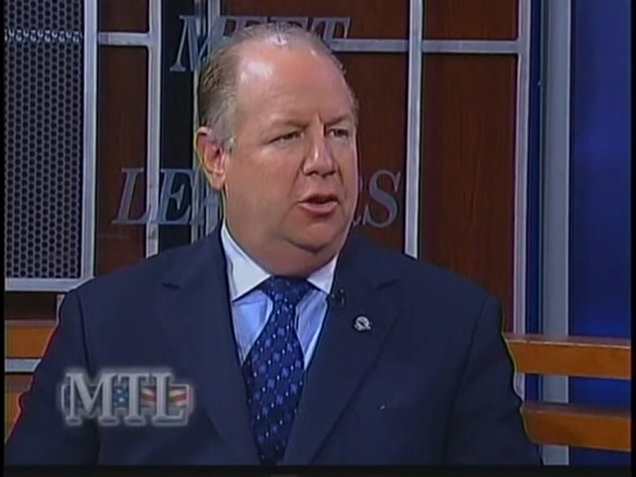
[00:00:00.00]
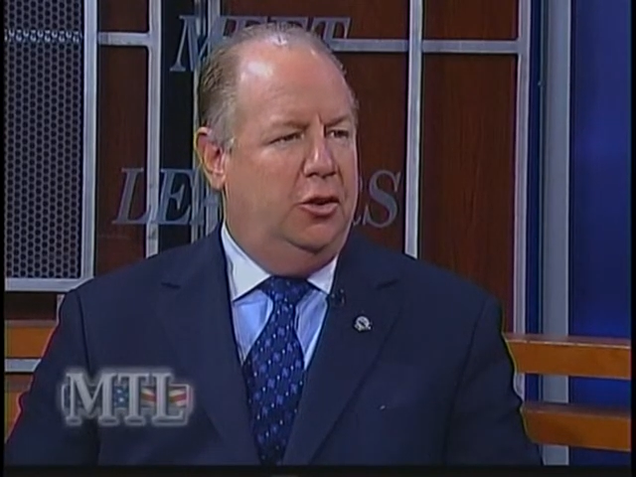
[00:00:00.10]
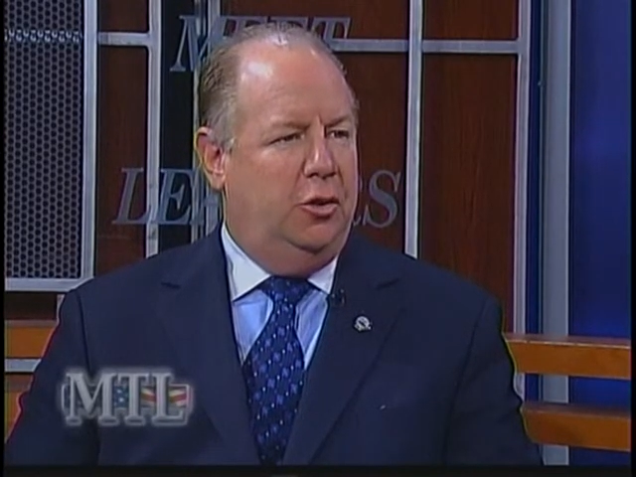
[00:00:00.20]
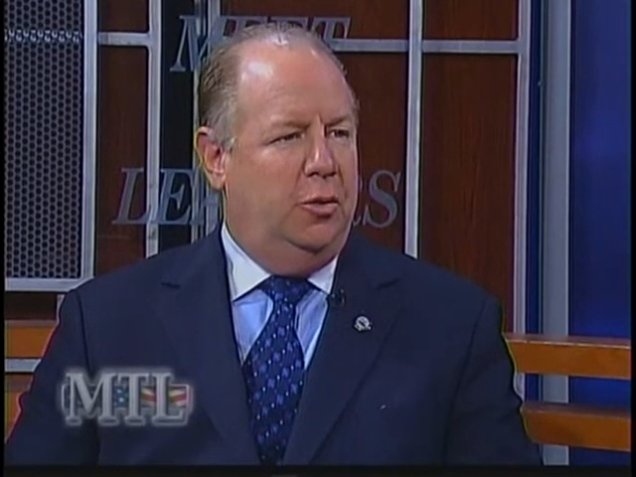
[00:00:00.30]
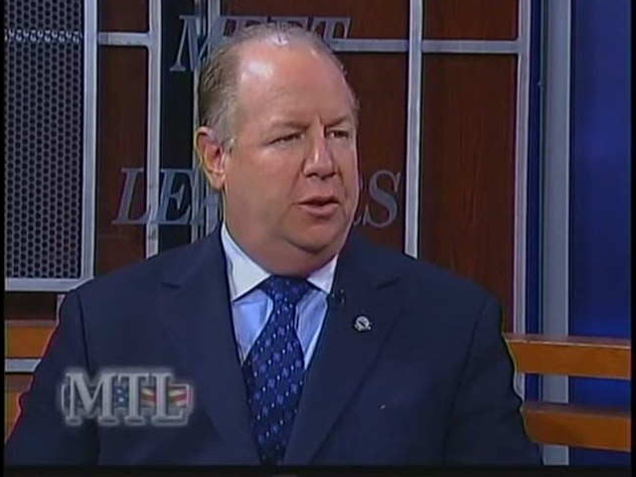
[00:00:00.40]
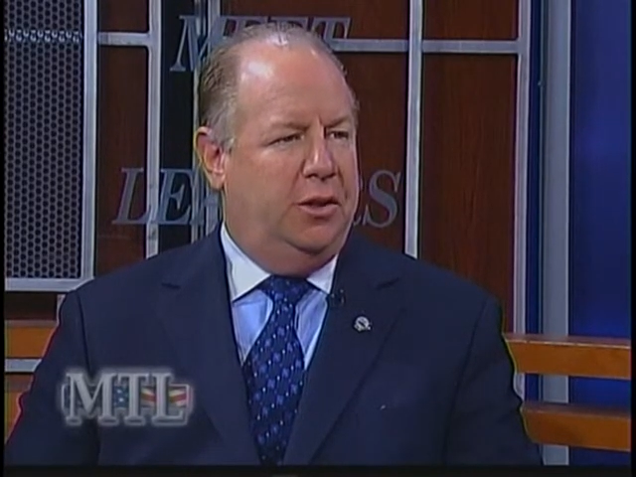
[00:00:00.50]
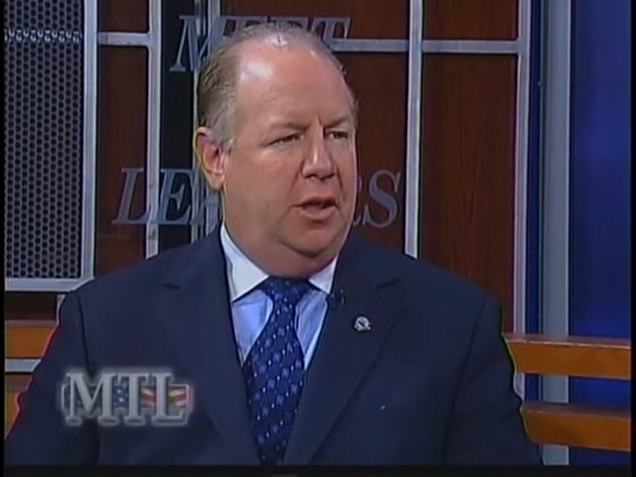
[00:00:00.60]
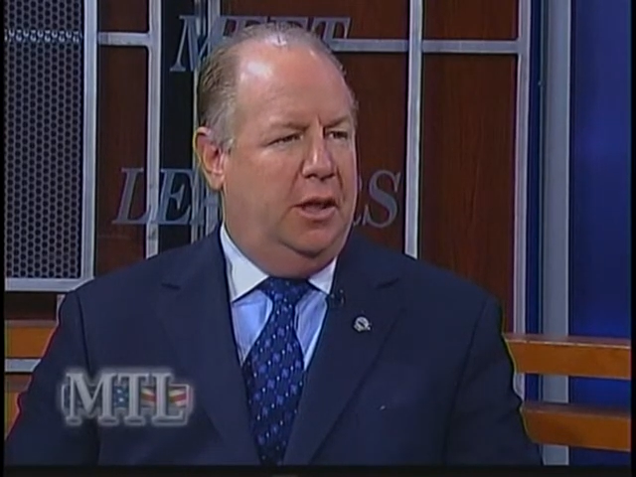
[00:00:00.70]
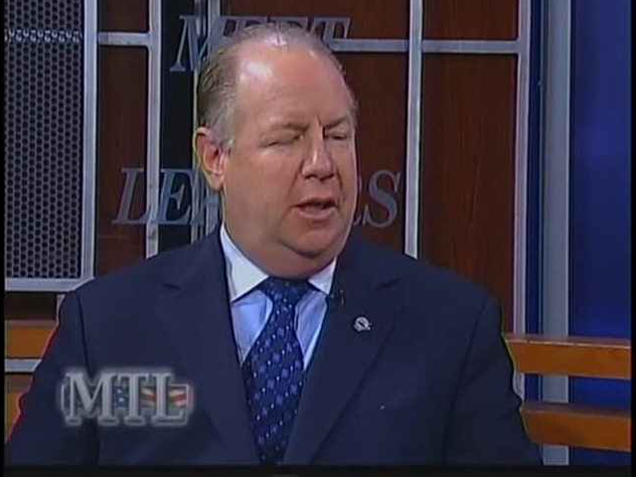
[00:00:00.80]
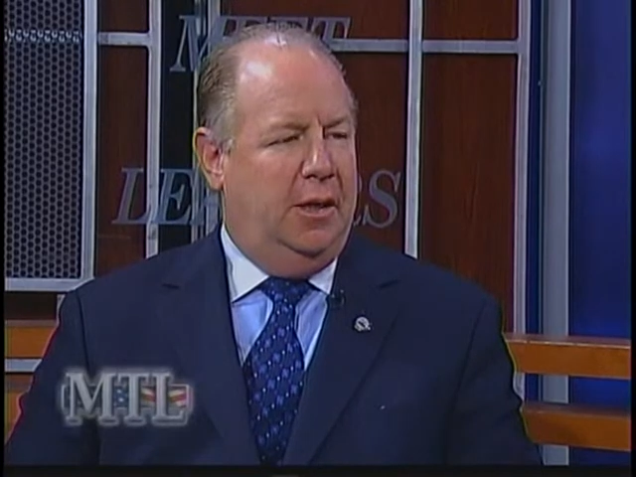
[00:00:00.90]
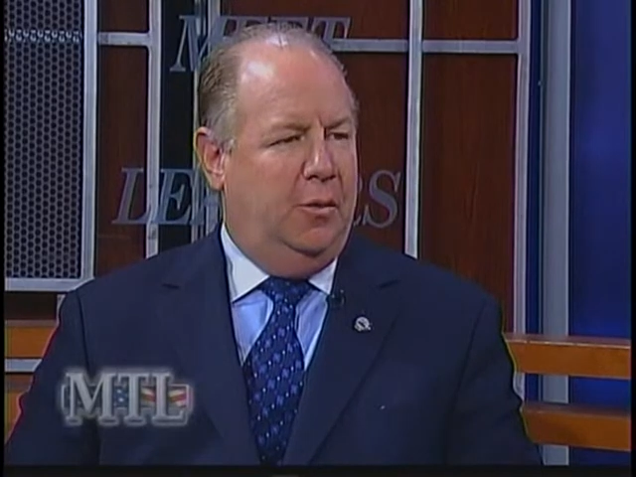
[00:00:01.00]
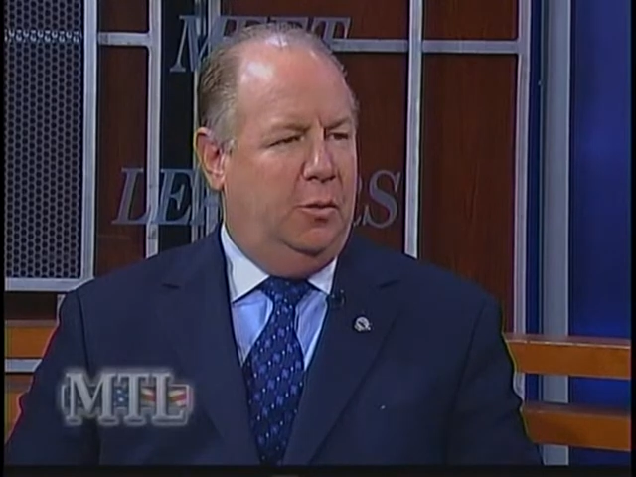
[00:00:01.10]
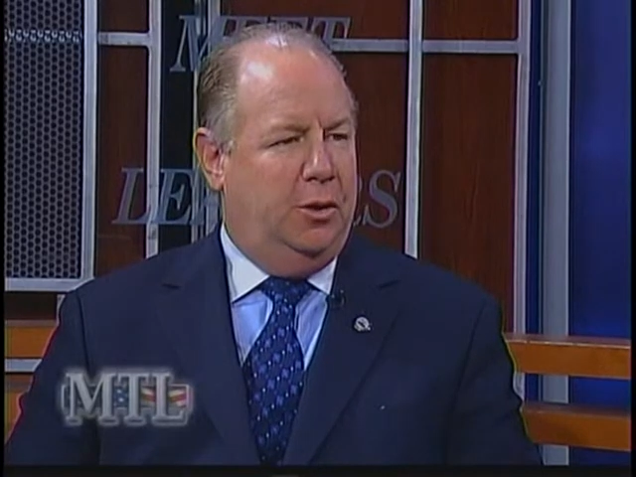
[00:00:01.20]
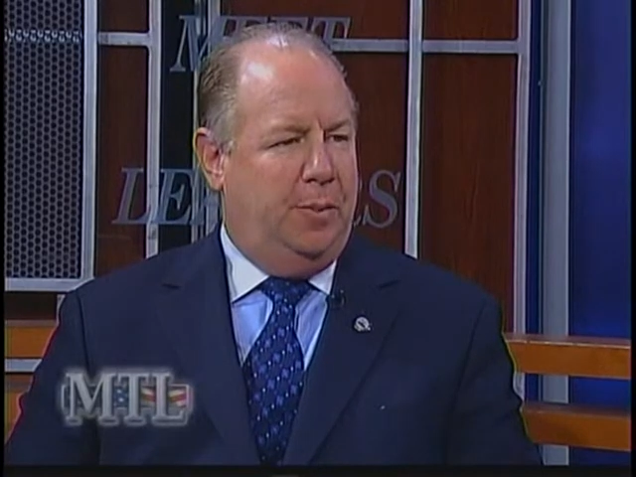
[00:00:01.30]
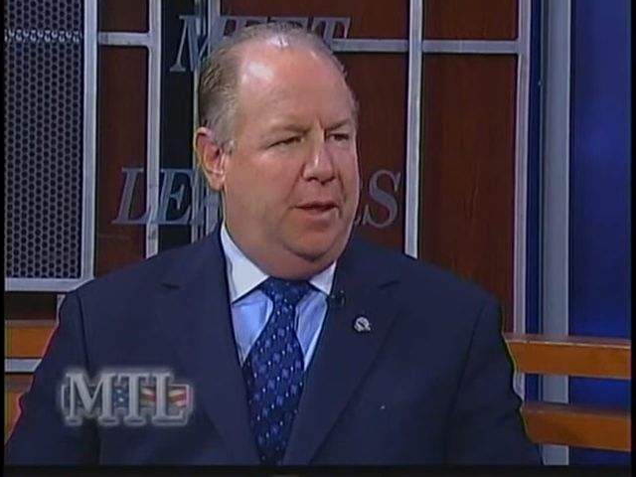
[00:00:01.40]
to do a study, which